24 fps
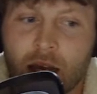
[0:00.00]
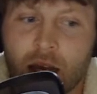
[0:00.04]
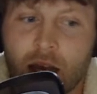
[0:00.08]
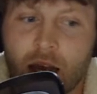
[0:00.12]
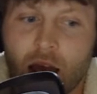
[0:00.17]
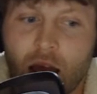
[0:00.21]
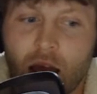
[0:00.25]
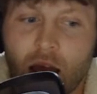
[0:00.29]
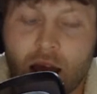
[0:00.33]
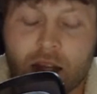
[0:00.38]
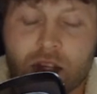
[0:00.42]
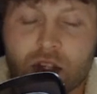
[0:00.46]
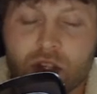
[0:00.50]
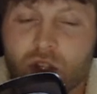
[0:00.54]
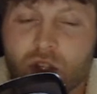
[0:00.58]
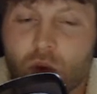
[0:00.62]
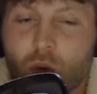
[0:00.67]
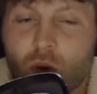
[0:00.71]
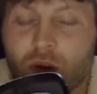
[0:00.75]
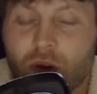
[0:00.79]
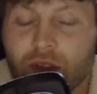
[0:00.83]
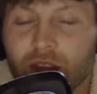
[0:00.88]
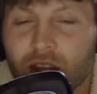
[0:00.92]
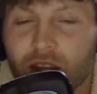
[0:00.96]
I just don't
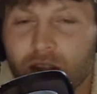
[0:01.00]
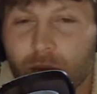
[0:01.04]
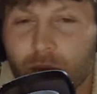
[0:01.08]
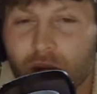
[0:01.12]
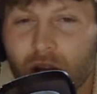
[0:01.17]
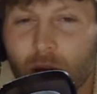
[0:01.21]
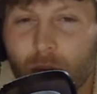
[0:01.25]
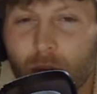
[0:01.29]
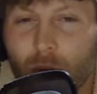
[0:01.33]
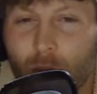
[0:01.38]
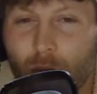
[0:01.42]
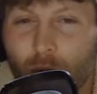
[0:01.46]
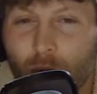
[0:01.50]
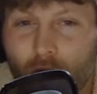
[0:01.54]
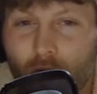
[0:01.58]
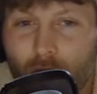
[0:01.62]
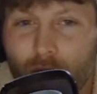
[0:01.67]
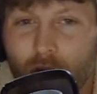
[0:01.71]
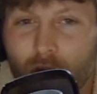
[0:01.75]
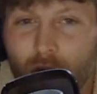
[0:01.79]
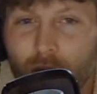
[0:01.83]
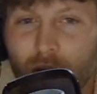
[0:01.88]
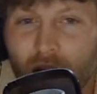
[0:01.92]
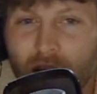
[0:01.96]
want that to become a
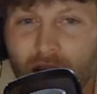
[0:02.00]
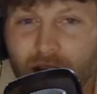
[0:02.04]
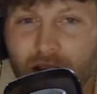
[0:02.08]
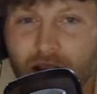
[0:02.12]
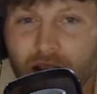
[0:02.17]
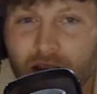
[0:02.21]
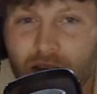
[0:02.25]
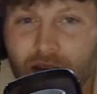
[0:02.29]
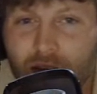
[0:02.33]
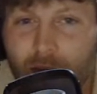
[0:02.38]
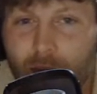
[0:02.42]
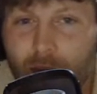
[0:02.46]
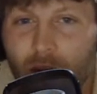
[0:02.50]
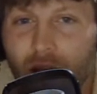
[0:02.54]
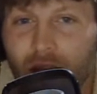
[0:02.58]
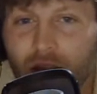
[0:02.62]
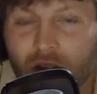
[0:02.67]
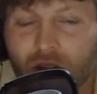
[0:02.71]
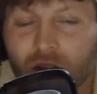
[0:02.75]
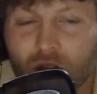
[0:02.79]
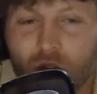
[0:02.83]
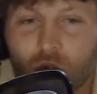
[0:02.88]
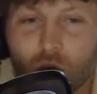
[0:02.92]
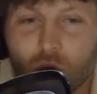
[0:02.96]
problem. I think that Micah is
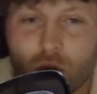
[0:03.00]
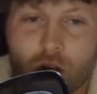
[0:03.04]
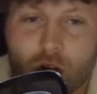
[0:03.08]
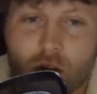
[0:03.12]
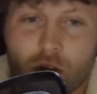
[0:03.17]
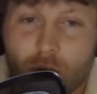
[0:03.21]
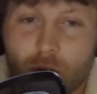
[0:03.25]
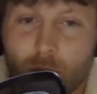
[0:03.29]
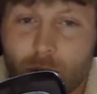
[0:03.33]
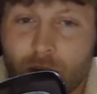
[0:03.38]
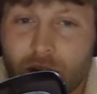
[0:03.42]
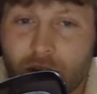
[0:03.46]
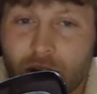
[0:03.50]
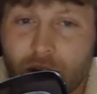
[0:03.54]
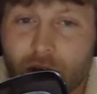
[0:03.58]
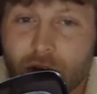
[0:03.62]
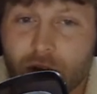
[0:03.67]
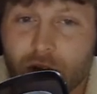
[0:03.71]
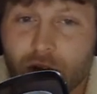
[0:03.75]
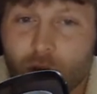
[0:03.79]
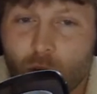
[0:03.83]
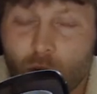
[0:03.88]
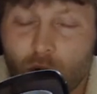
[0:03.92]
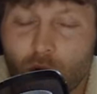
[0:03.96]
too good of a player to
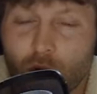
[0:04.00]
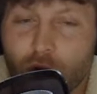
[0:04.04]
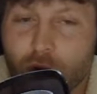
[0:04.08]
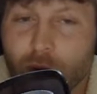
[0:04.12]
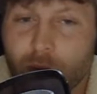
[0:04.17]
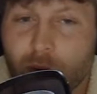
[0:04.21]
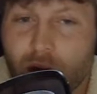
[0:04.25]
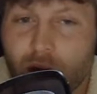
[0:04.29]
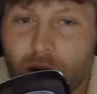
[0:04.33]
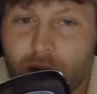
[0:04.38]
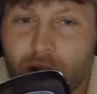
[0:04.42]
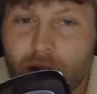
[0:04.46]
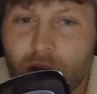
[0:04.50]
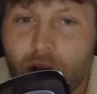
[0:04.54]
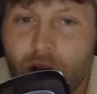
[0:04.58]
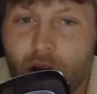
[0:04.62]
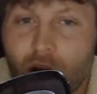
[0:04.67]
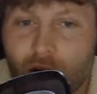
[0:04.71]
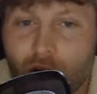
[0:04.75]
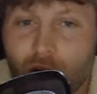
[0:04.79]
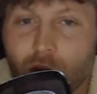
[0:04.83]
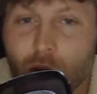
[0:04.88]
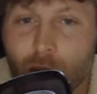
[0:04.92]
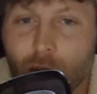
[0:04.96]
worry about
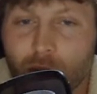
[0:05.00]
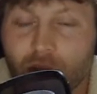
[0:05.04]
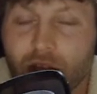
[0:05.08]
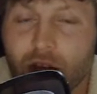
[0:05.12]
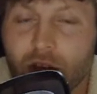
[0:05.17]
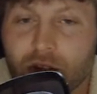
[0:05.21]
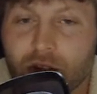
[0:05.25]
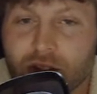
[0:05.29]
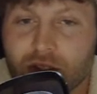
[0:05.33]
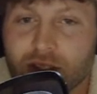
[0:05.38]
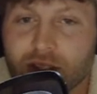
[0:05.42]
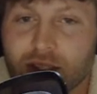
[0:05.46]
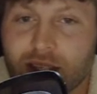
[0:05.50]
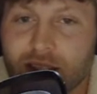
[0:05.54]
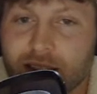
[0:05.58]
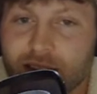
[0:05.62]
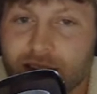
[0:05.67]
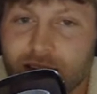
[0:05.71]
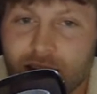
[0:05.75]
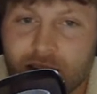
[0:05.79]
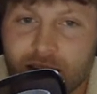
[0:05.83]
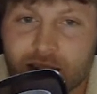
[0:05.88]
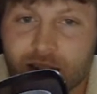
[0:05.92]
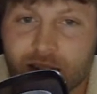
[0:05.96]
other players'
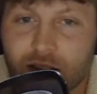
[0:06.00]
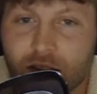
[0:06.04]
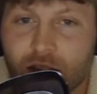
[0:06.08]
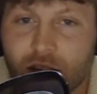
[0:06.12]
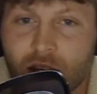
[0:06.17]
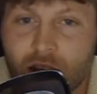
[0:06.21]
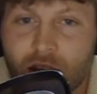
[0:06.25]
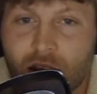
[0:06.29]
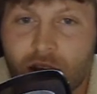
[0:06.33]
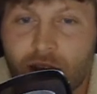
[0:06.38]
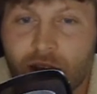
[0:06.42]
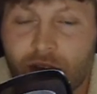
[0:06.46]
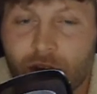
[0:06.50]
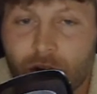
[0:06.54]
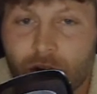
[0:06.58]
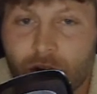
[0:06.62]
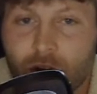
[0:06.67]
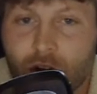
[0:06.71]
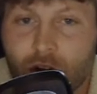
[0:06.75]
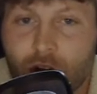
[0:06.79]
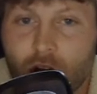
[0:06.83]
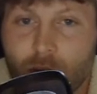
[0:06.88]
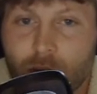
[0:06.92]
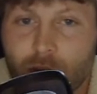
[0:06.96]
statistics and their
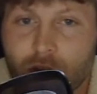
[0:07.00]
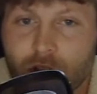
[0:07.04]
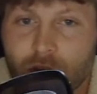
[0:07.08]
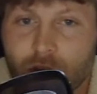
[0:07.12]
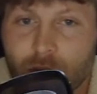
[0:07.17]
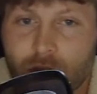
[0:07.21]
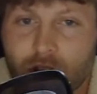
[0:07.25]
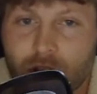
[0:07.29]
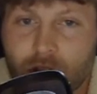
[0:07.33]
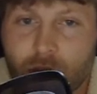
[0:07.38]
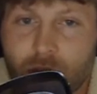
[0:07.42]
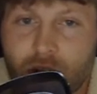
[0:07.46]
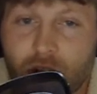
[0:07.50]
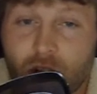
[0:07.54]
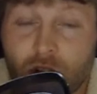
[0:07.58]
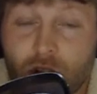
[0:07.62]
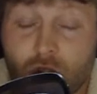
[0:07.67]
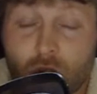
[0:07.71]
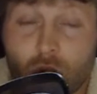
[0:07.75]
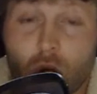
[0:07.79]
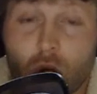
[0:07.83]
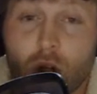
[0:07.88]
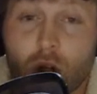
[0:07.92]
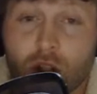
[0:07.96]
accomplishments, because your
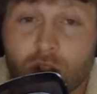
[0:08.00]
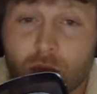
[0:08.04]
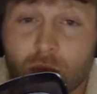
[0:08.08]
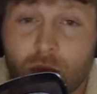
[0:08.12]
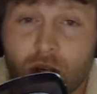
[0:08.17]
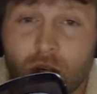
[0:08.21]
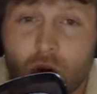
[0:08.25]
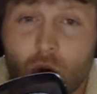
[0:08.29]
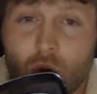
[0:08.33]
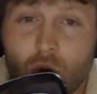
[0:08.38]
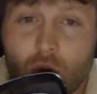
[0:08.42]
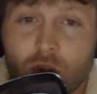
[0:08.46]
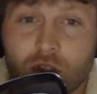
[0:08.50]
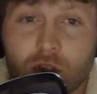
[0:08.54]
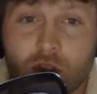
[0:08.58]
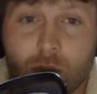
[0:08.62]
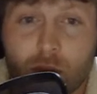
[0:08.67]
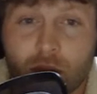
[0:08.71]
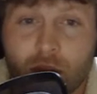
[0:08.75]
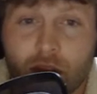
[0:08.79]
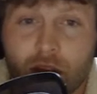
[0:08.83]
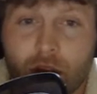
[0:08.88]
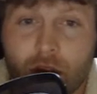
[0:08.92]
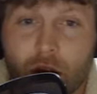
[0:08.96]
ultimate goal as a
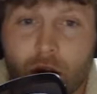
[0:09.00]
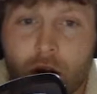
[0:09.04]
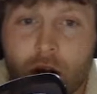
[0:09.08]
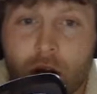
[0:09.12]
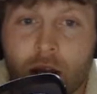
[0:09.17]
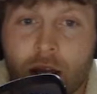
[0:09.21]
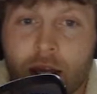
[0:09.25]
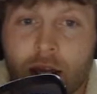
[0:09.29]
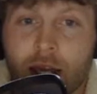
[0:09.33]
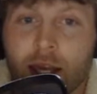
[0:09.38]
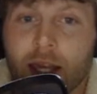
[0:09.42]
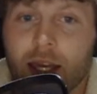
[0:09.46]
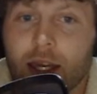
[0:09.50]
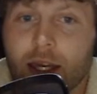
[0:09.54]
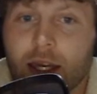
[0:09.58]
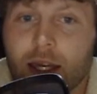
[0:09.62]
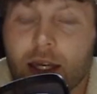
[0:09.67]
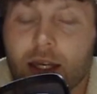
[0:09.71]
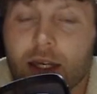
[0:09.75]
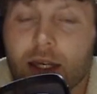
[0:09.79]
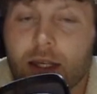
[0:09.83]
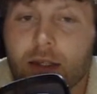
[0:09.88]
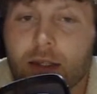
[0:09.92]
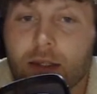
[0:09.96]
player
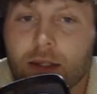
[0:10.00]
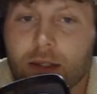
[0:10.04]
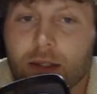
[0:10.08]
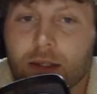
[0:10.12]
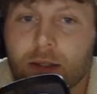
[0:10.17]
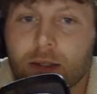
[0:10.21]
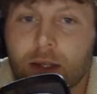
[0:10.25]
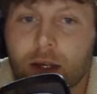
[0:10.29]
is,